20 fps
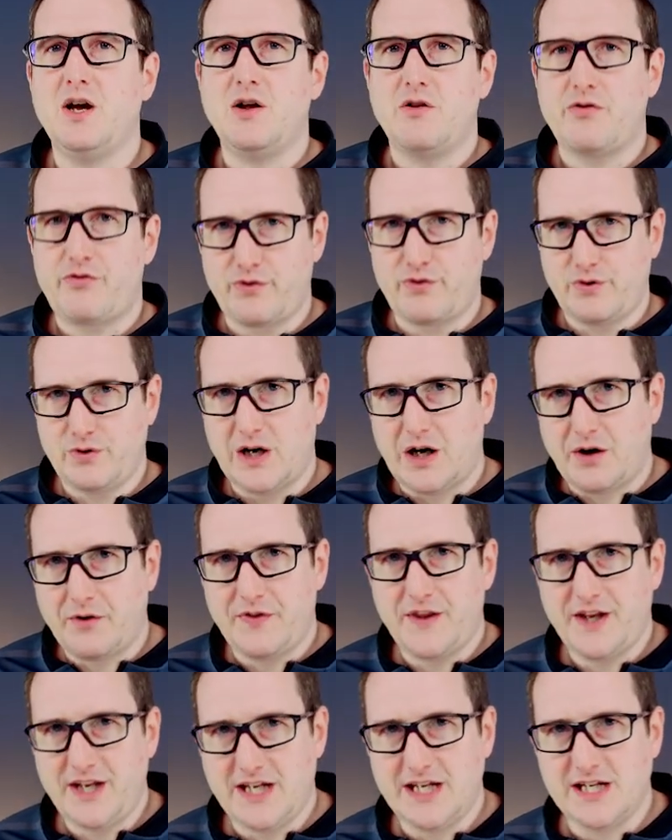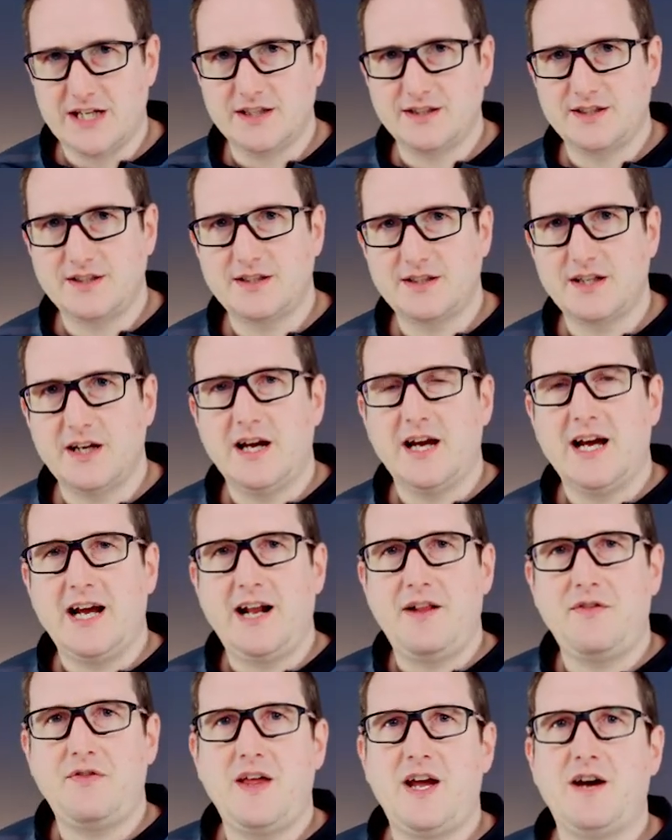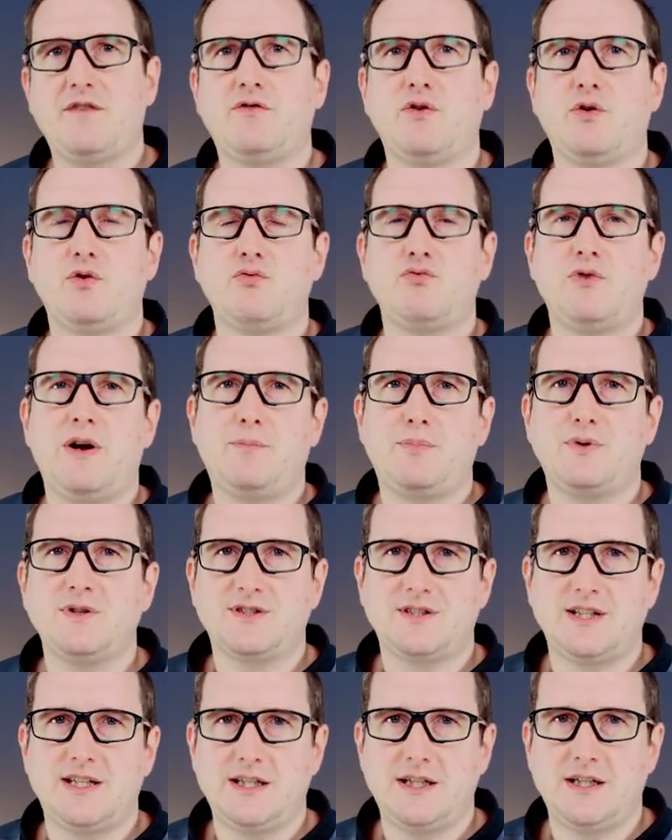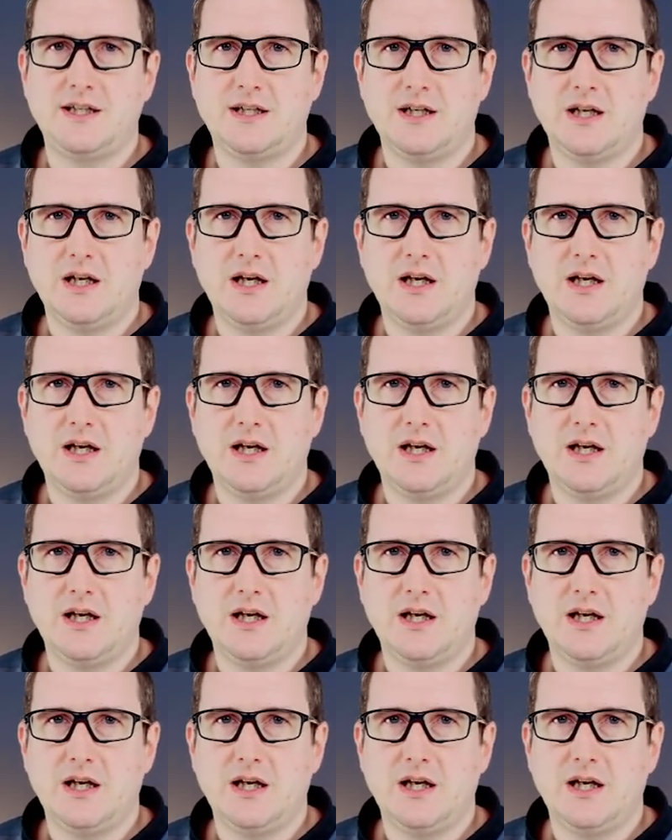throughout the years, and therefore represent